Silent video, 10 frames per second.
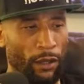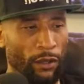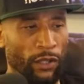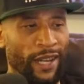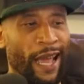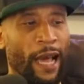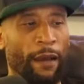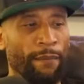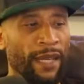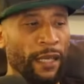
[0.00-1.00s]
So
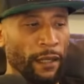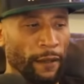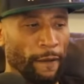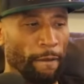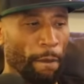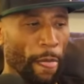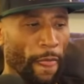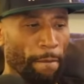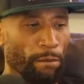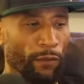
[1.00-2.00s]
now I meet
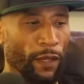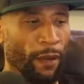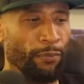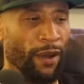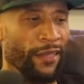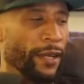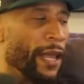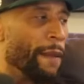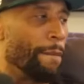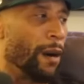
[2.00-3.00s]
a brother
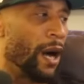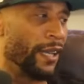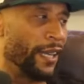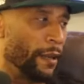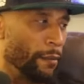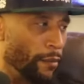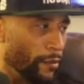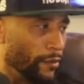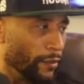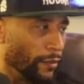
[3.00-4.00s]
named Ba Kim.
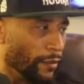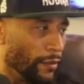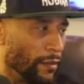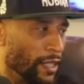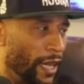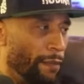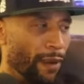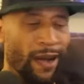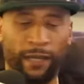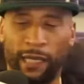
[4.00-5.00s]
Okay,
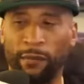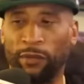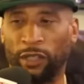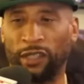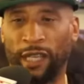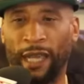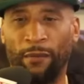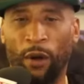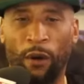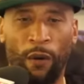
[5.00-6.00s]
Ba Kim just
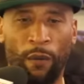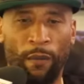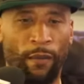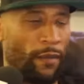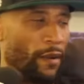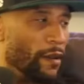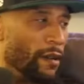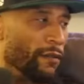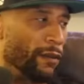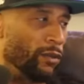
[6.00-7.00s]
came home
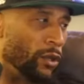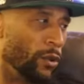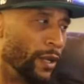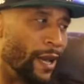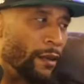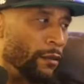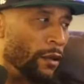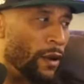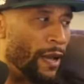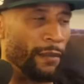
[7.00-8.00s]
from doing I don't
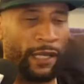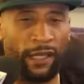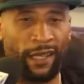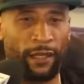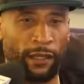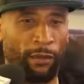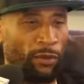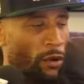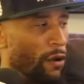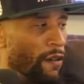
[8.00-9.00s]
know how many years up
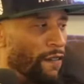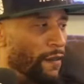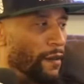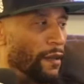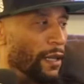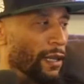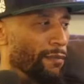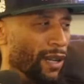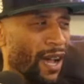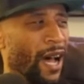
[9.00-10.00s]
north,
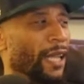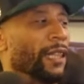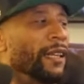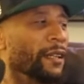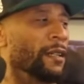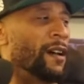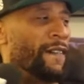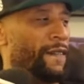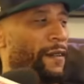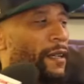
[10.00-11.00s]
but oddly
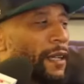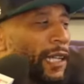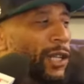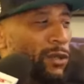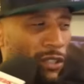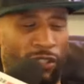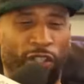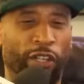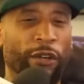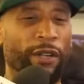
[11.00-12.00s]
enough, he was a
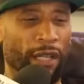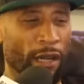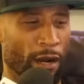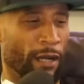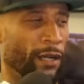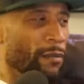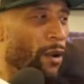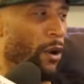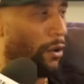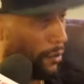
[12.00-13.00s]
security guard in the mall.